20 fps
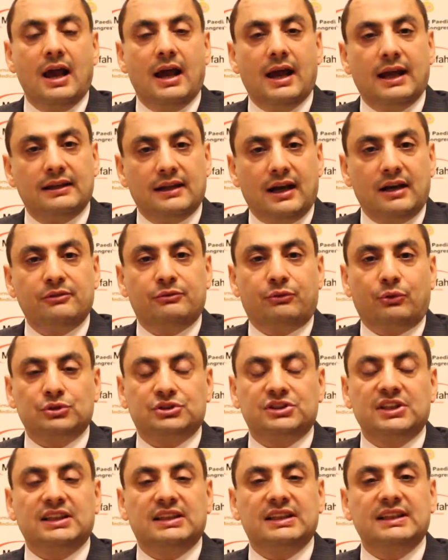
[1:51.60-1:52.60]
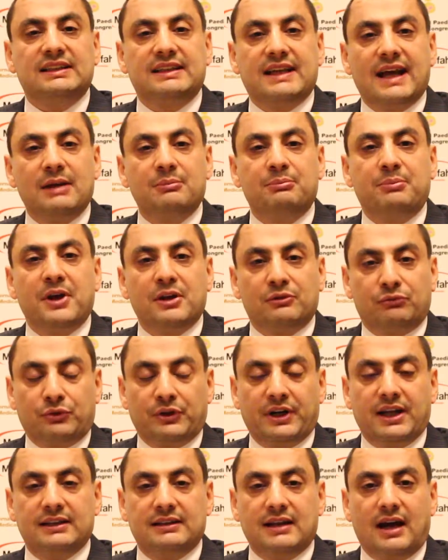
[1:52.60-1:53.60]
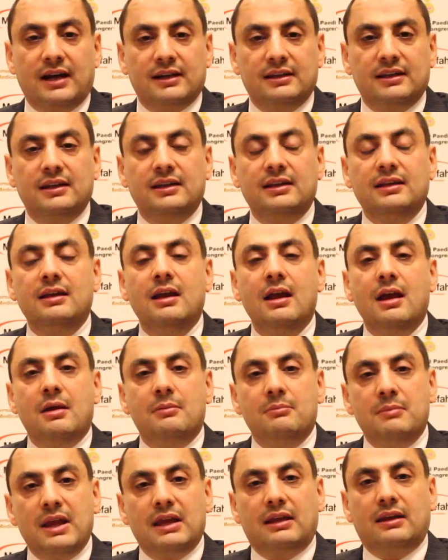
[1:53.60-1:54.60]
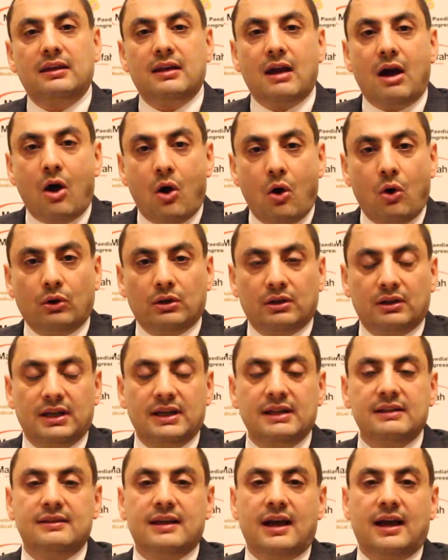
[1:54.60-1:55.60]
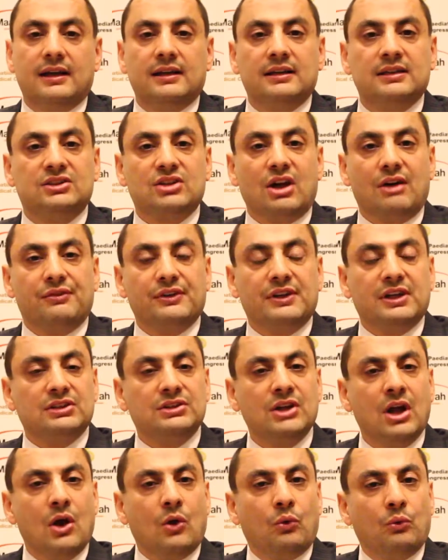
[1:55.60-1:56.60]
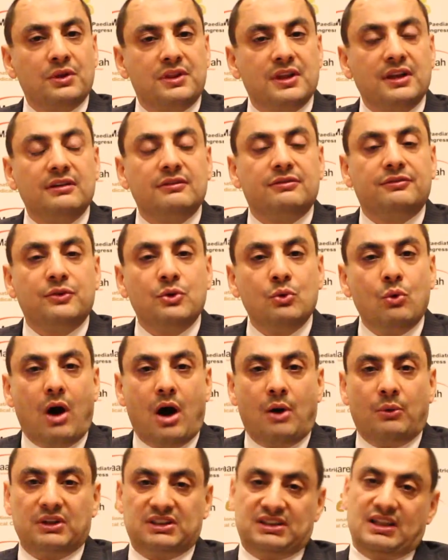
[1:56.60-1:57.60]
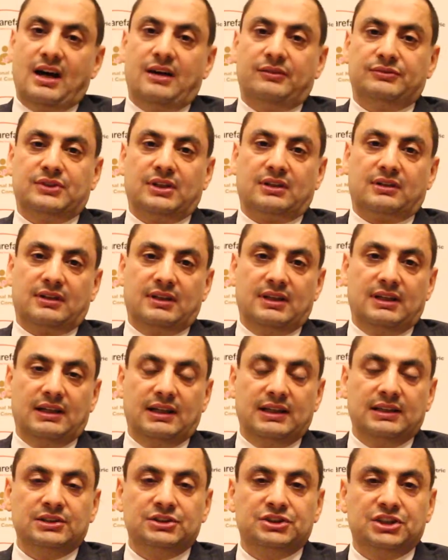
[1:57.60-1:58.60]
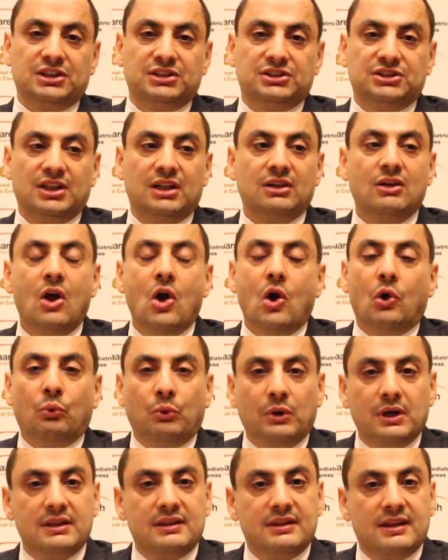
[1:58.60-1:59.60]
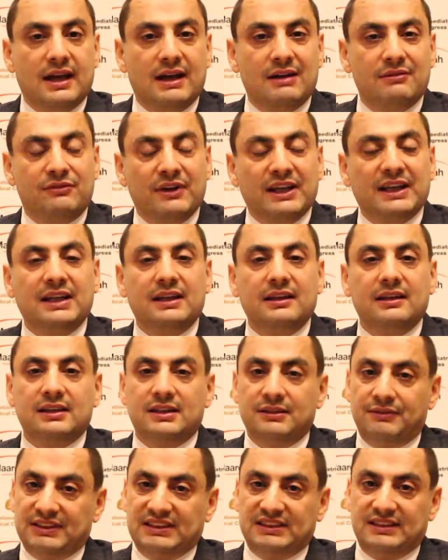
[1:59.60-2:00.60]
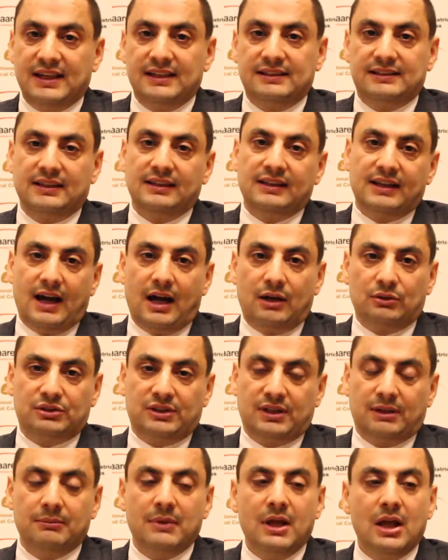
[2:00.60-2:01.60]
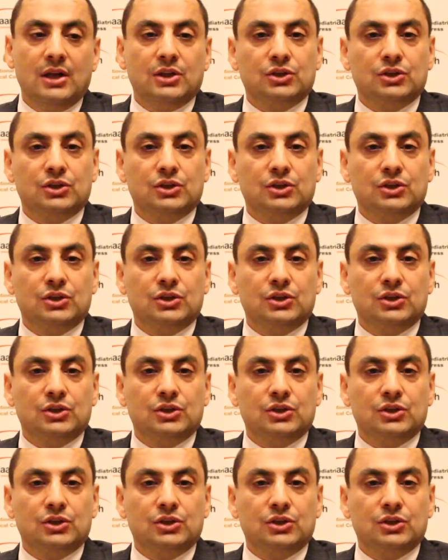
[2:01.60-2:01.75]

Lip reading: And unfortunately, it can perforate, i.e. making a hole in the esophagus within few hours after ingestion, with a very devastating outcome.